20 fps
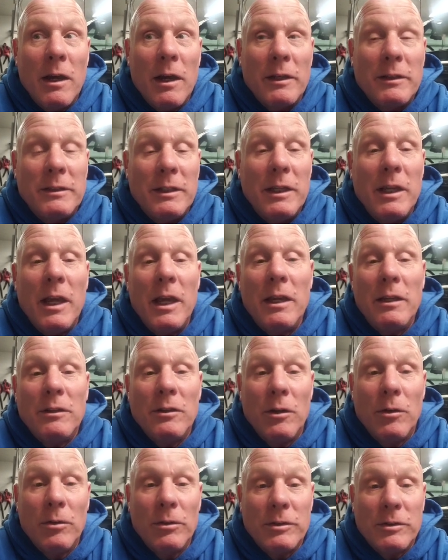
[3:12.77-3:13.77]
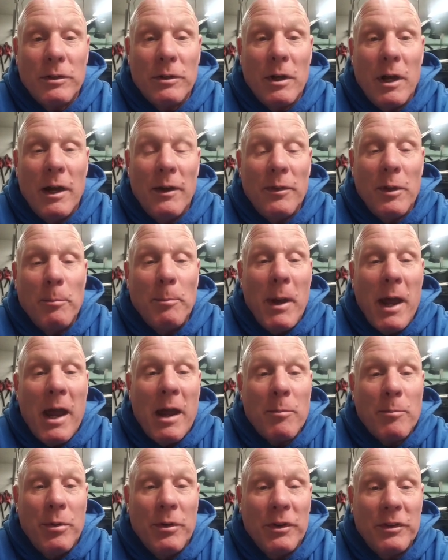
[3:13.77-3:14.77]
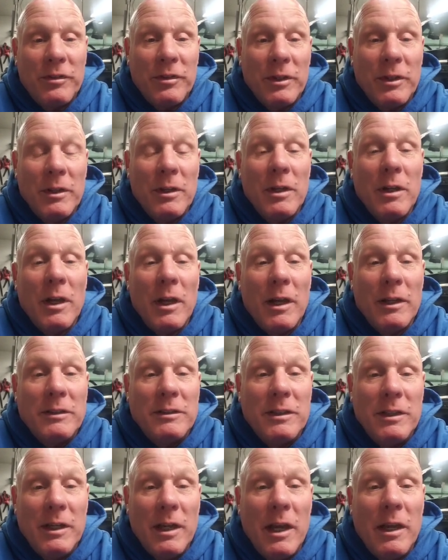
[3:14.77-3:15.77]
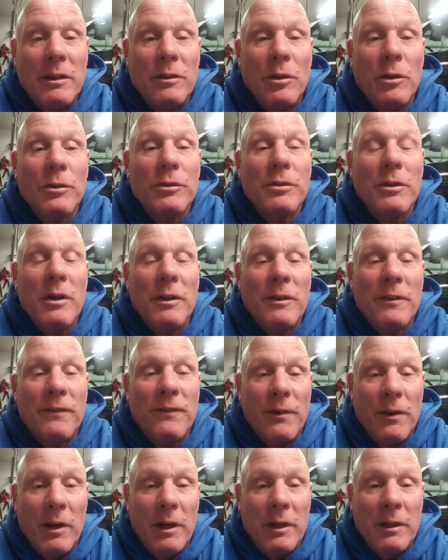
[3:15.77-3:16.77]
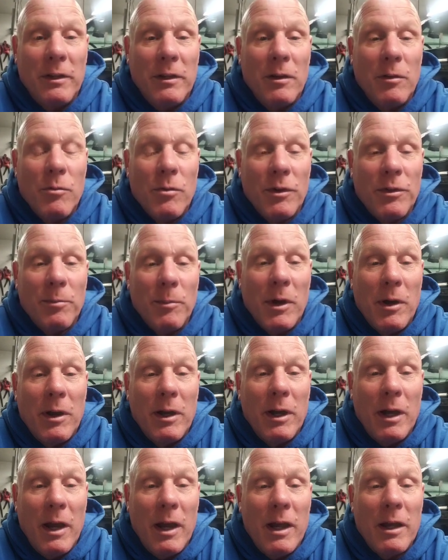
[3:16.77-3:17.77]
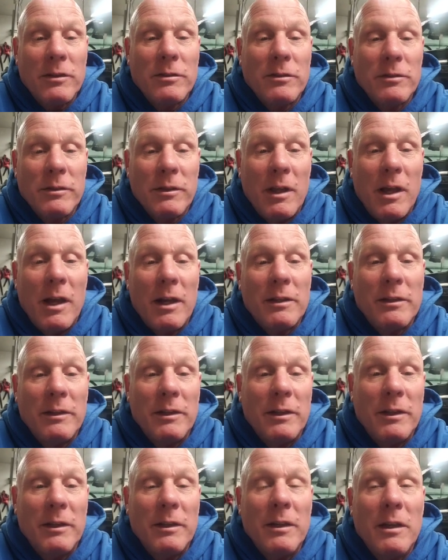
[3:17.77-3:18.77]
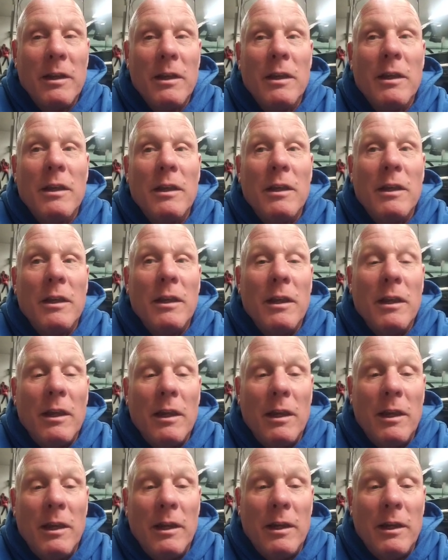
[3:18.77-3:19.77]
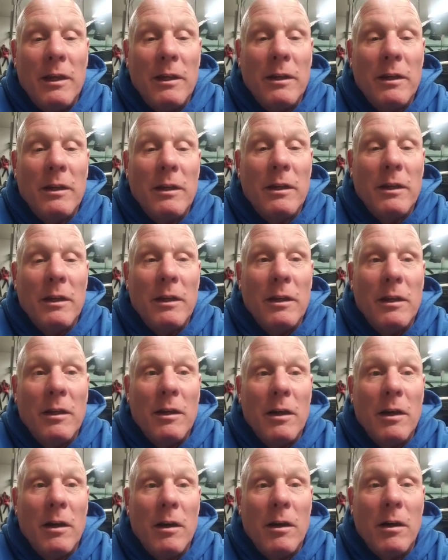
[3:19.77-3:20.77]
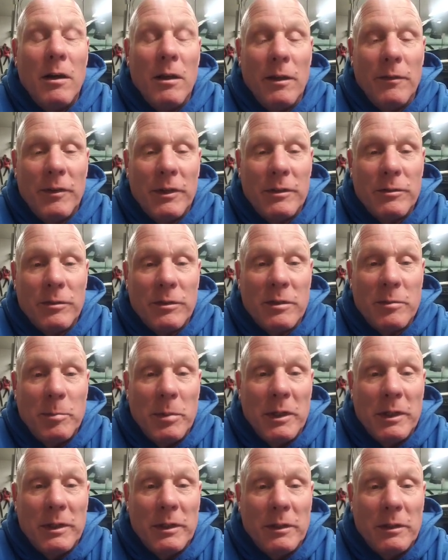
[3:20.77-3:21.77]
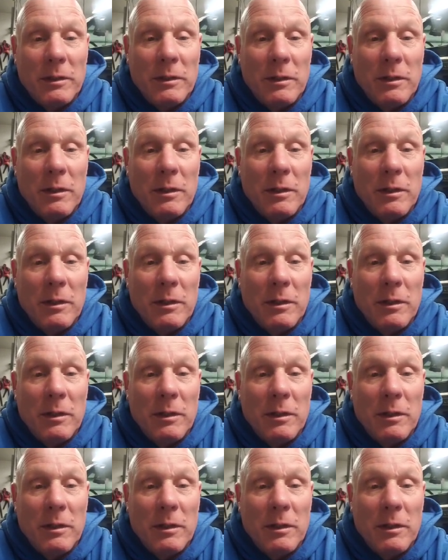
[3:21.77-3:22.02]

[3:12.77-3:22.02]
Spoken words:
a D8 dozer on the back pushing, a D8 dozer on the front with my axles locked in, and all of us were spinning,